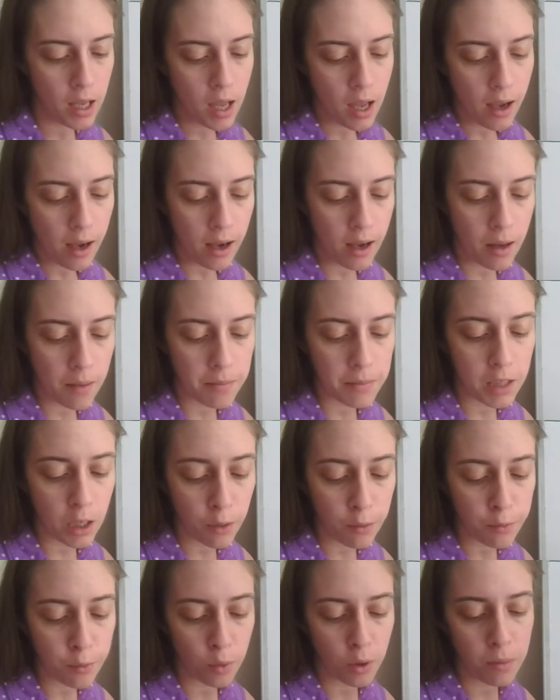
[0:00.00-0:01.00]

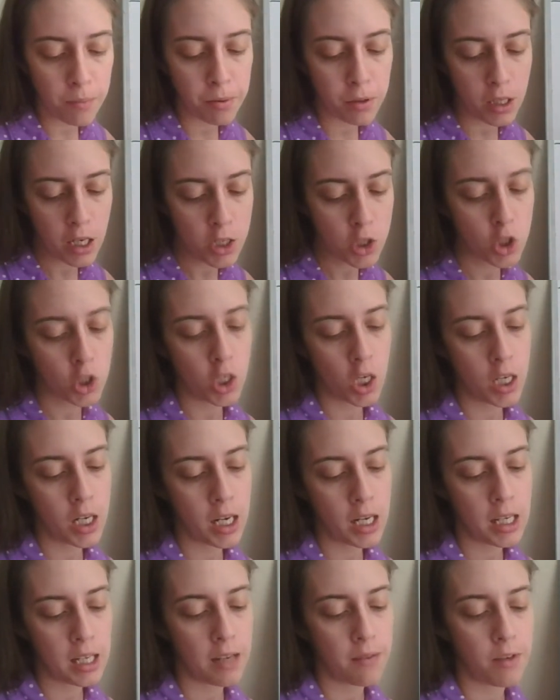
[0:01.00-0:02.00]
Therefore, pressure on
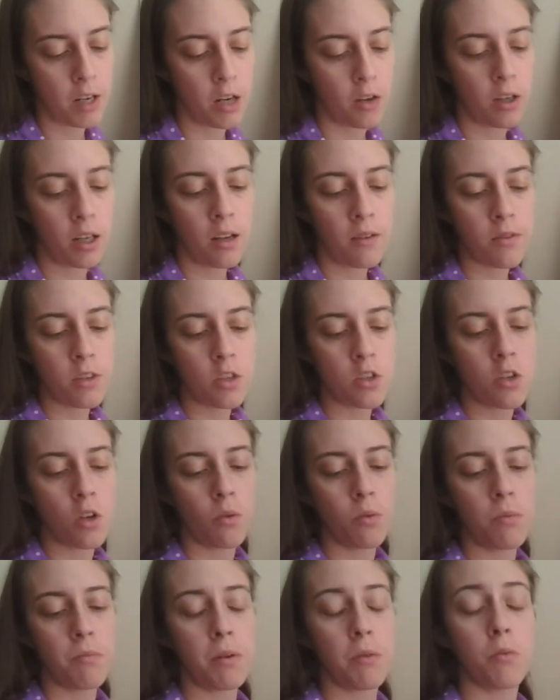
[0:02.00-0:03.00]
any given area of the snow
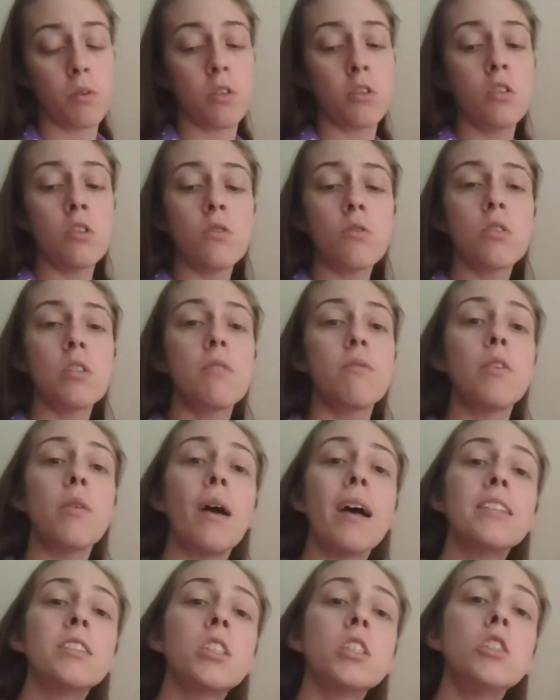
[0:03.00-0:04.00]
would be reduced if you
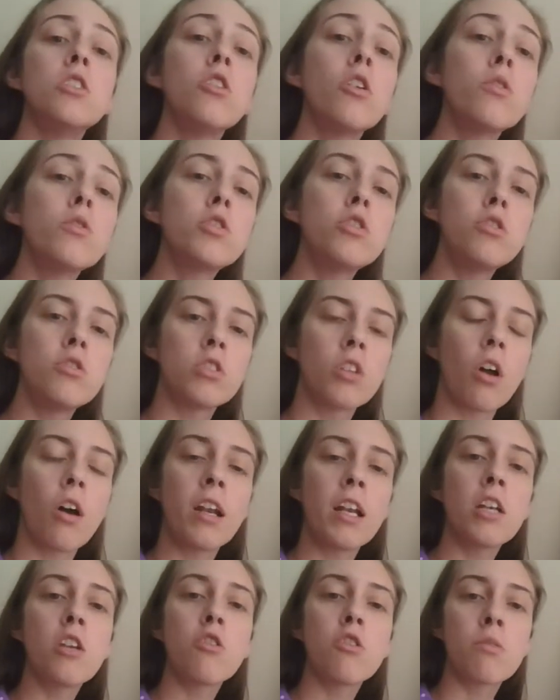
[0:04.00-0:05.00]
had snowshoes on
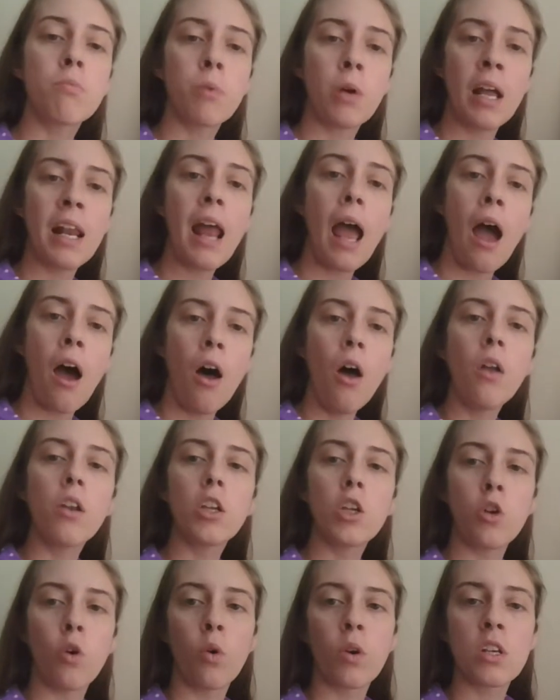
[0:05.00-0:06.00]
and you spread out
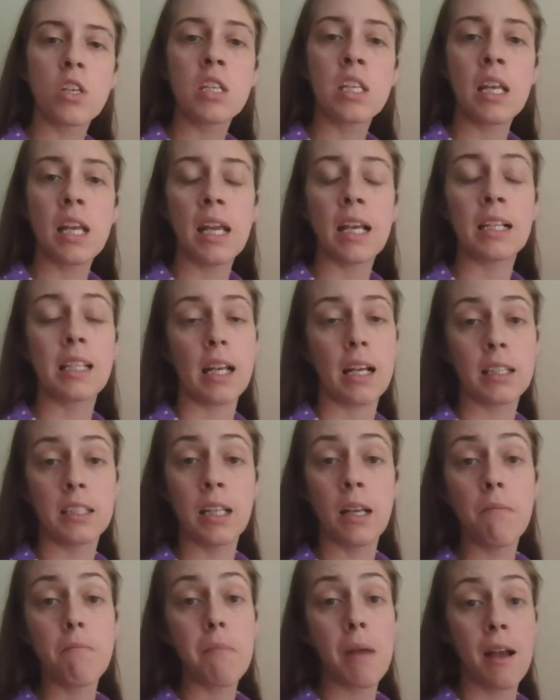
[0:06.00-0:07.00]
your exact
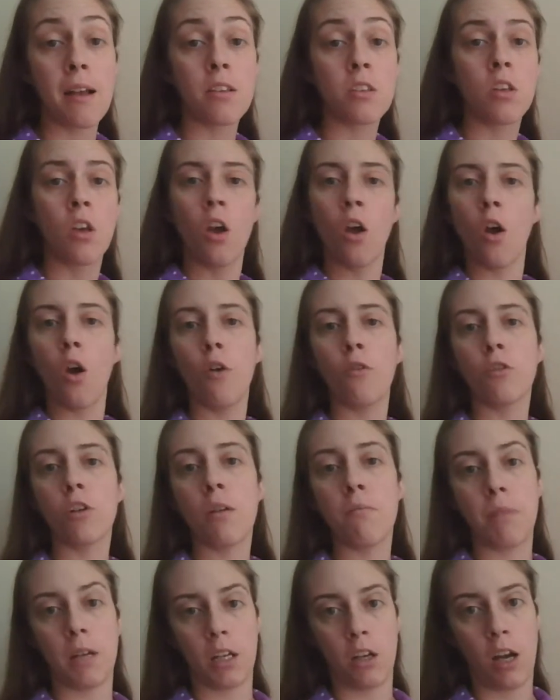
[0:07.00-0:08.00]
same mass over a
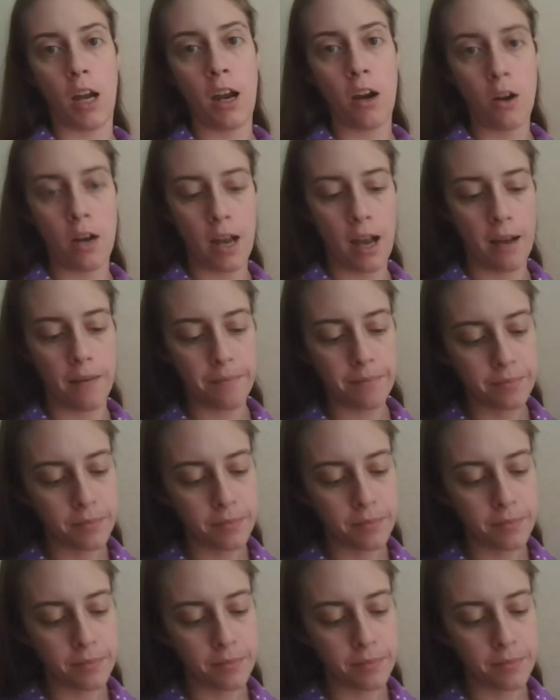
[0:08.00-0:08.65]
bigger area.